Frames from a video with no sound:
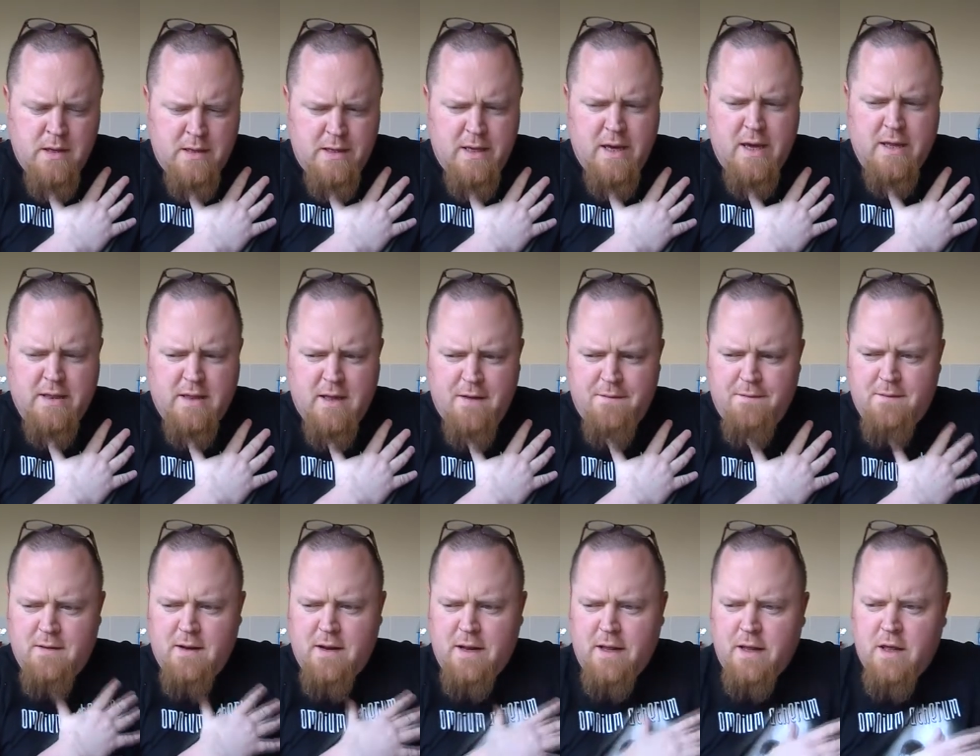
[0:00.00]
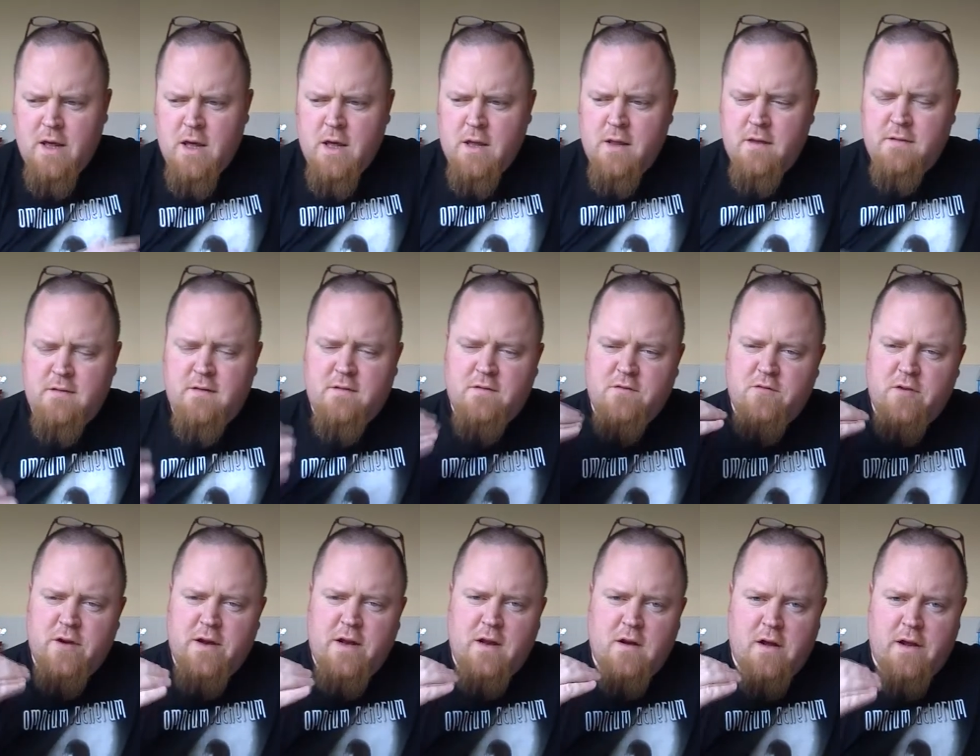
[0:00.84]
Yeah, definitely. This is
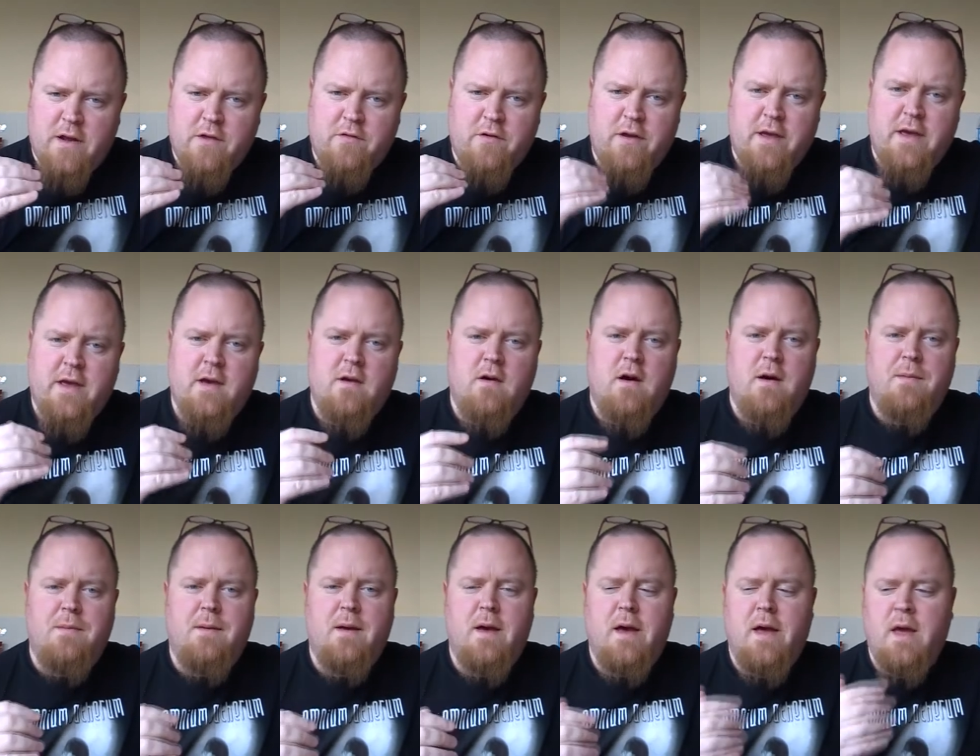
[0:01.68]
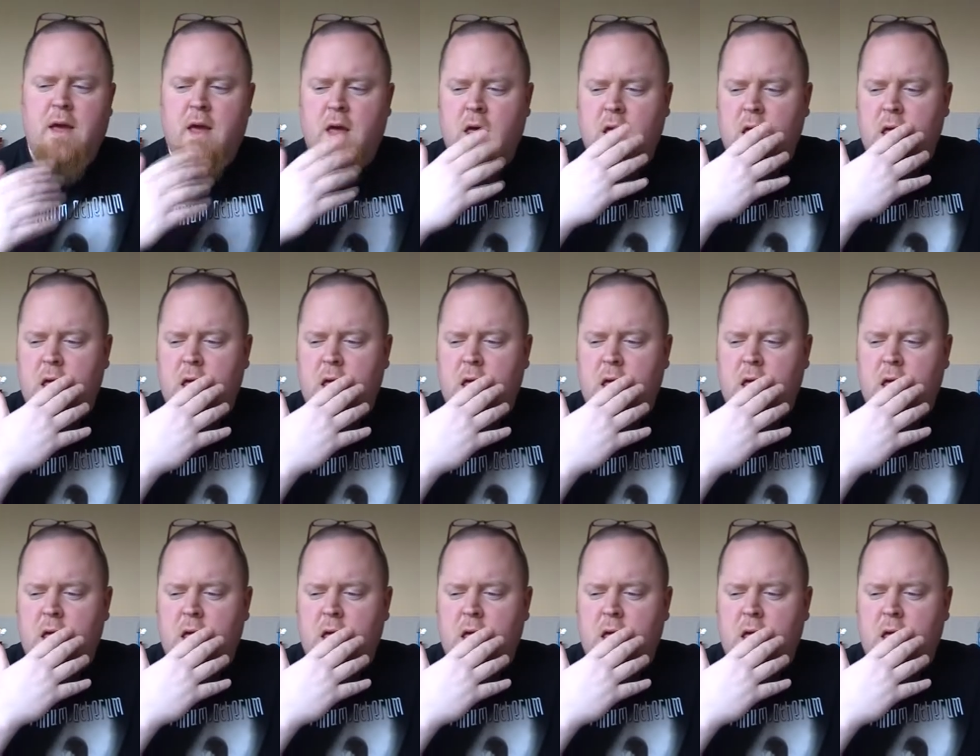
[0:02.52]
really like the Greene King IPA.